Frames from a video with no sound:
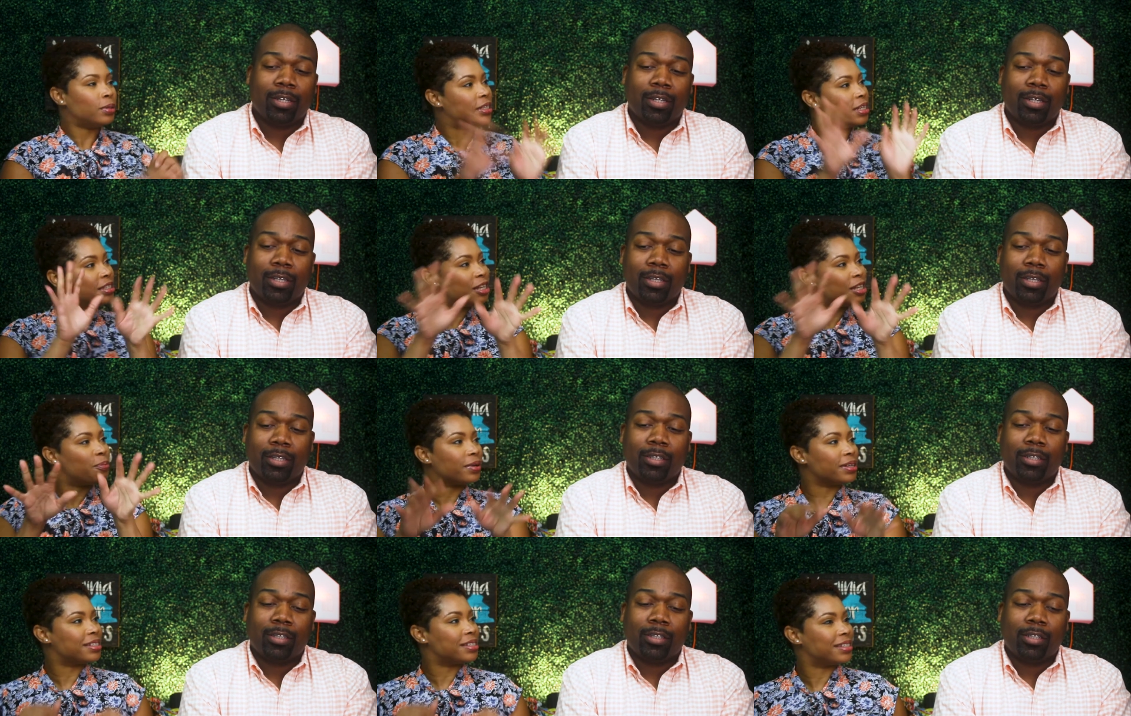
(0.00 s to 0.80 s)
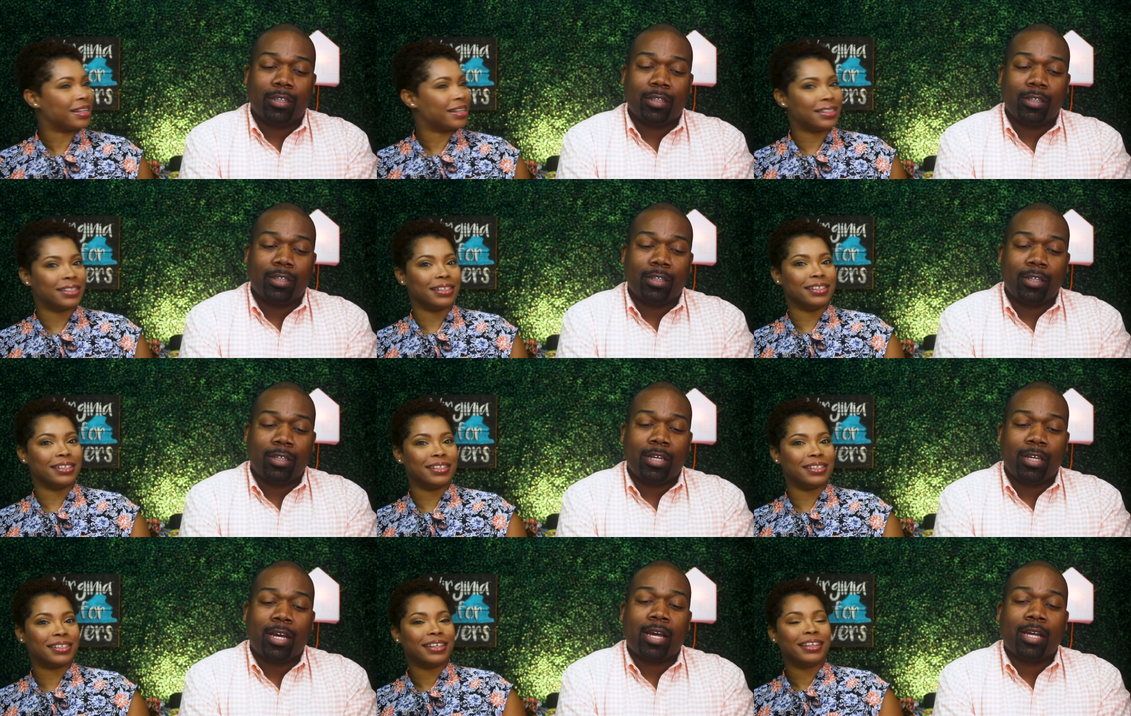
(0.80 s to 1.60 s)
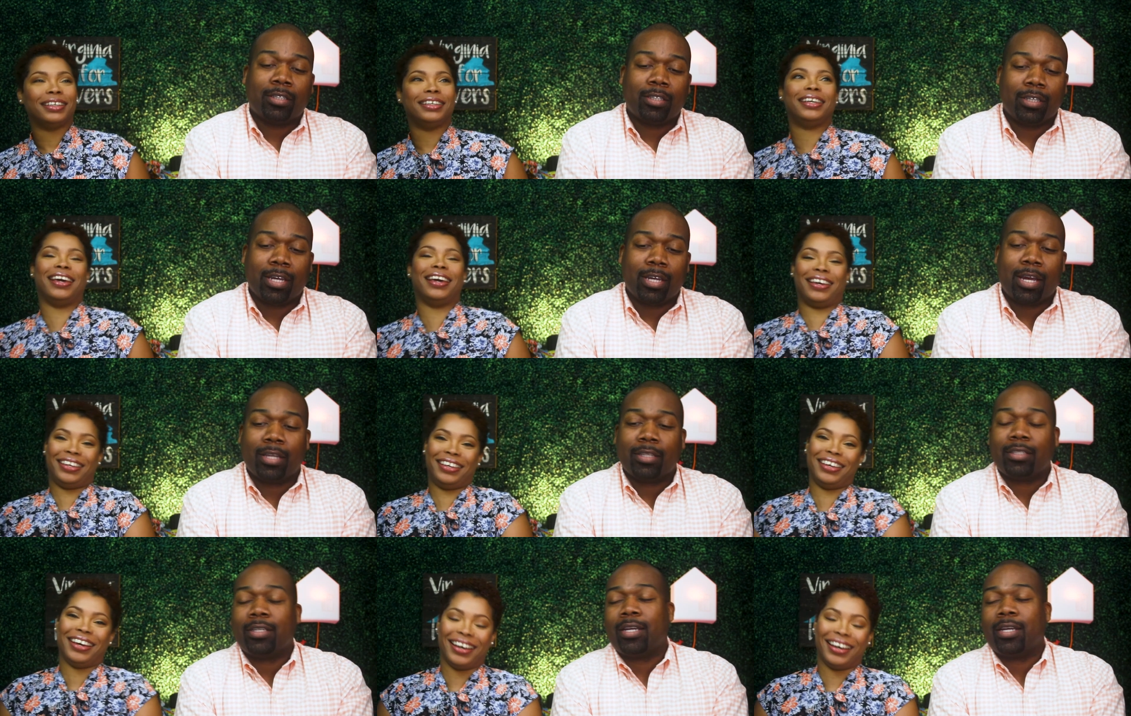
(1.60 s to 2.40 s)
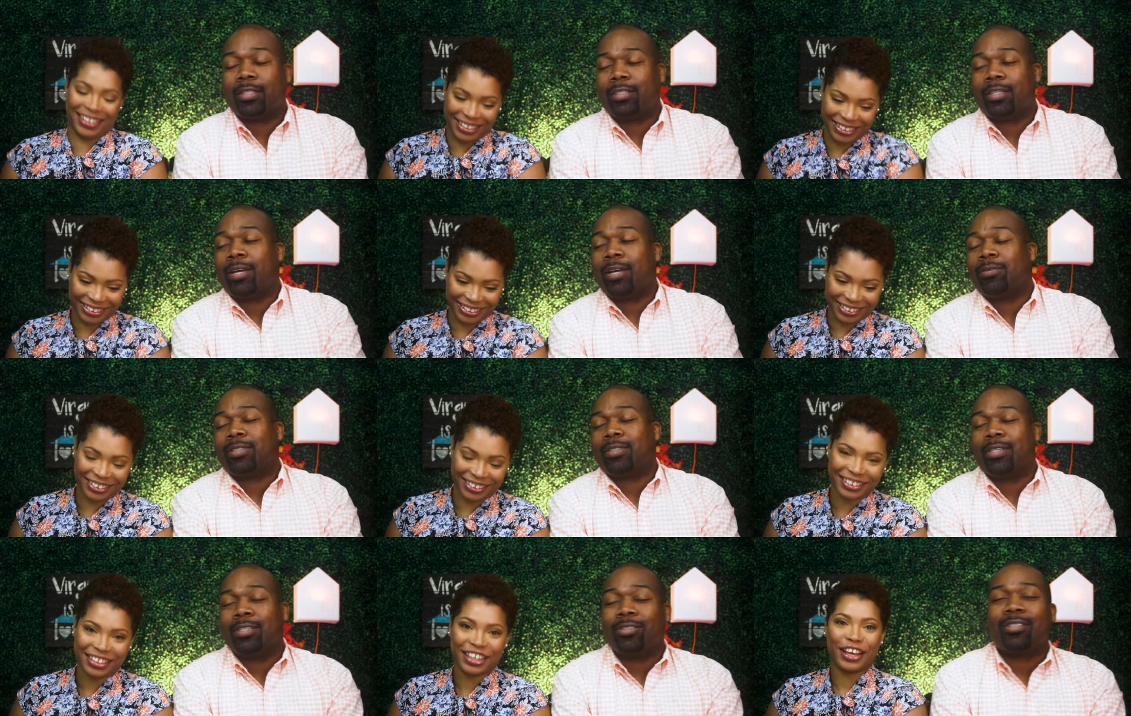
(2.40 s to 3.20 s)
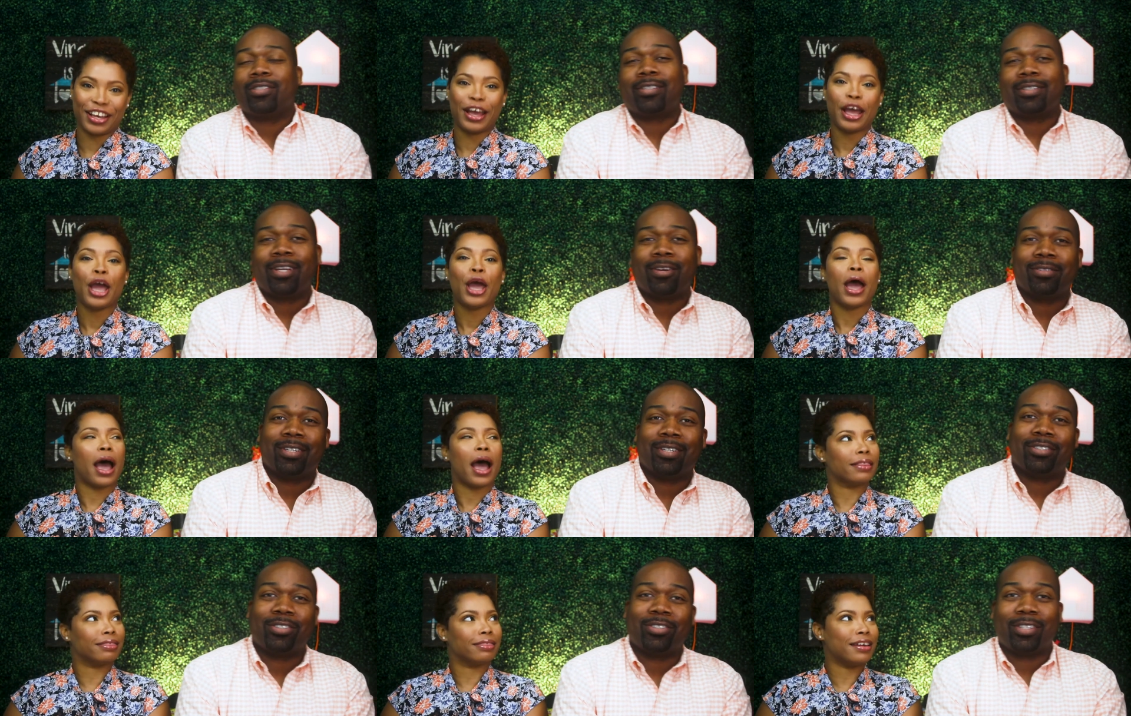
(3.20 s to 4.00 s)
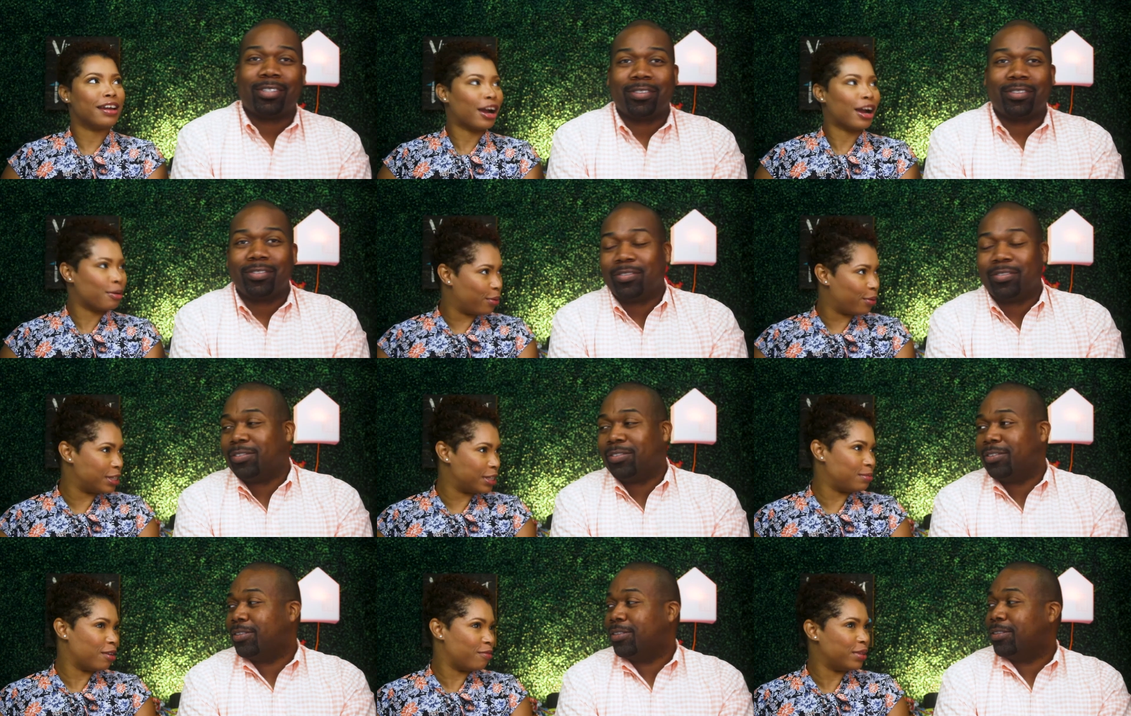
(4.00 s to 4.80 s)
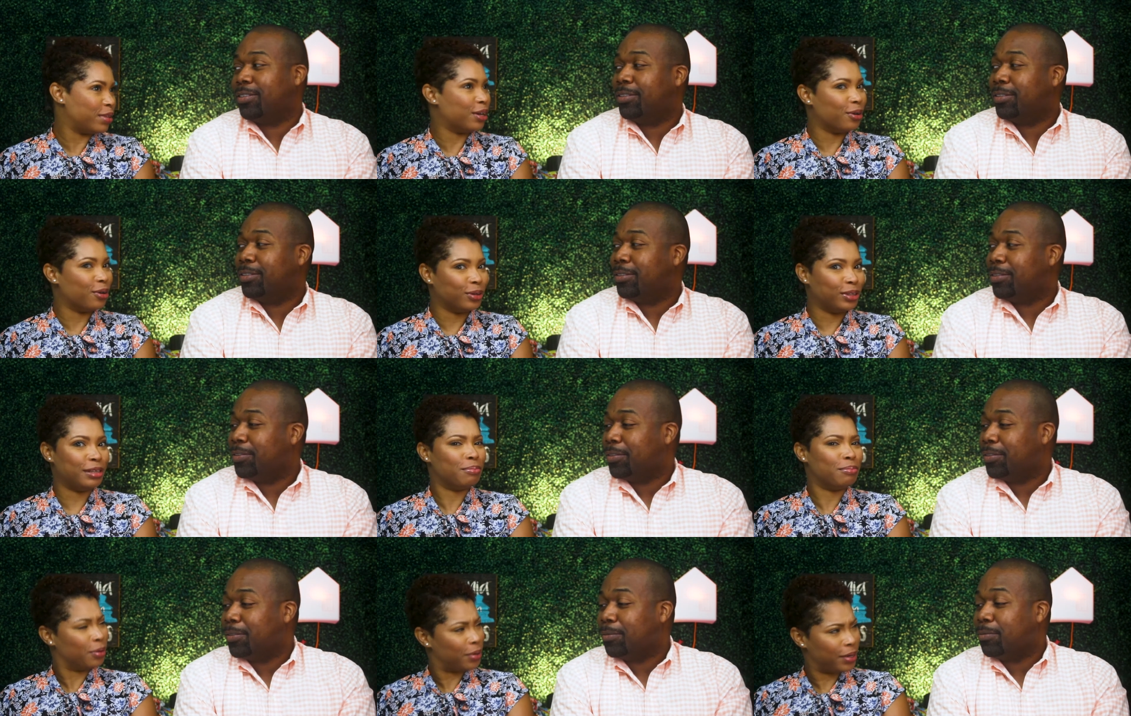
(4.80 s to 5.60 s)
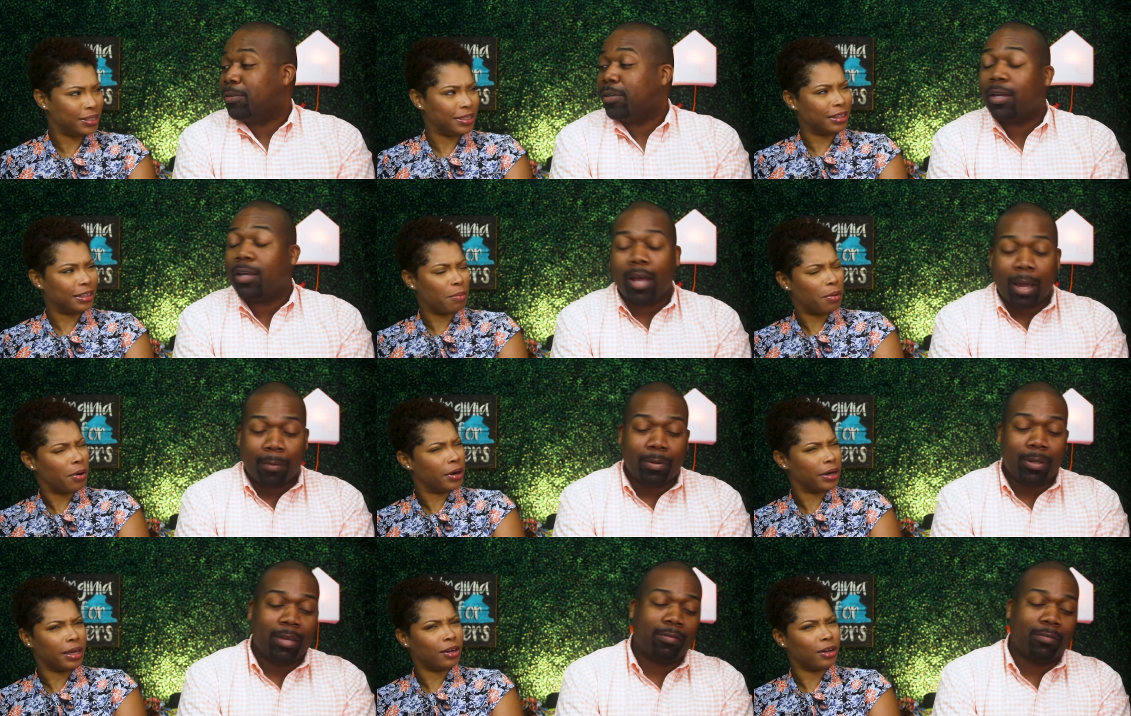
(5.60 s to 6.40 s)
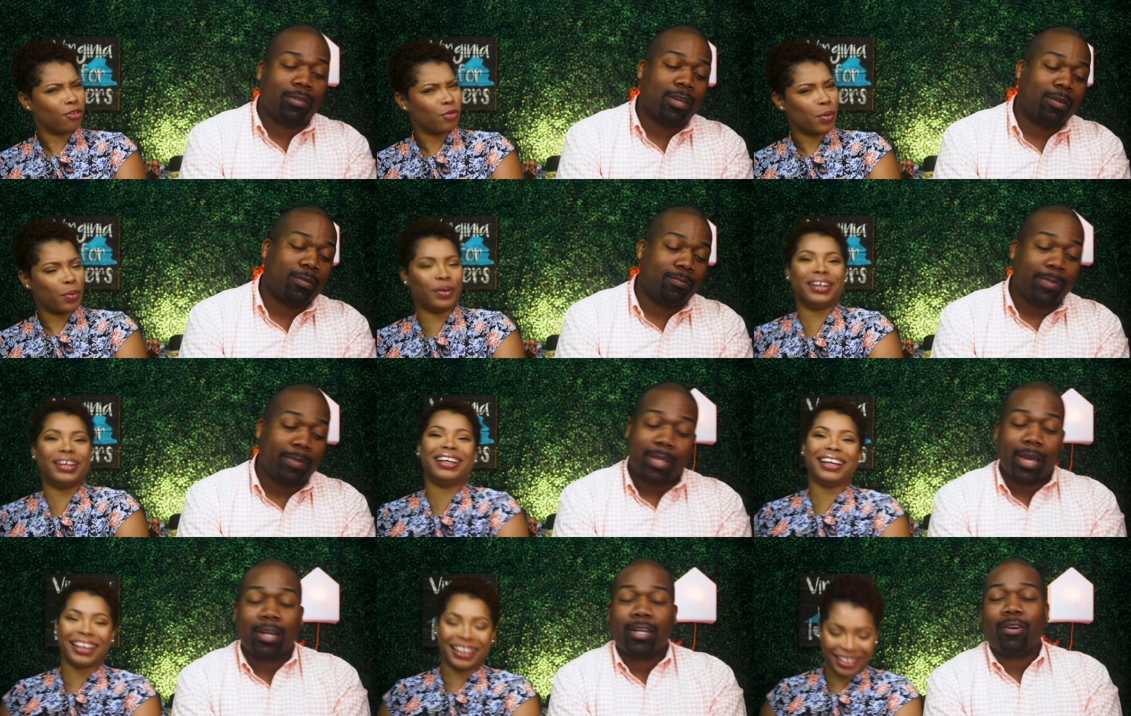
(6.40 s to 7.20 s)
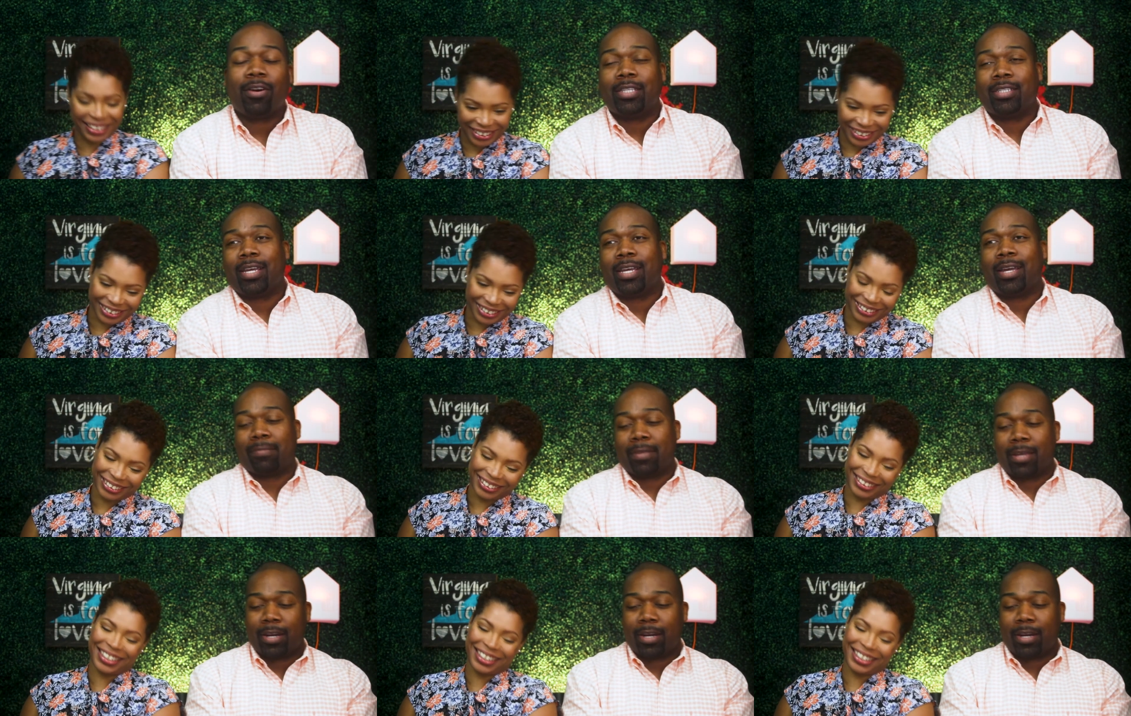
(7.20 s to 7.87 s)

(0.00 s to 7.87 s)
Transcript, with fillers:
Speaker 1: Disney princesses.
Speaker 2: Yes. That was interesting.
Speaker 1: I think our boys may have been the only boys at that
Speaker 2: party. I believe so. They had a great time.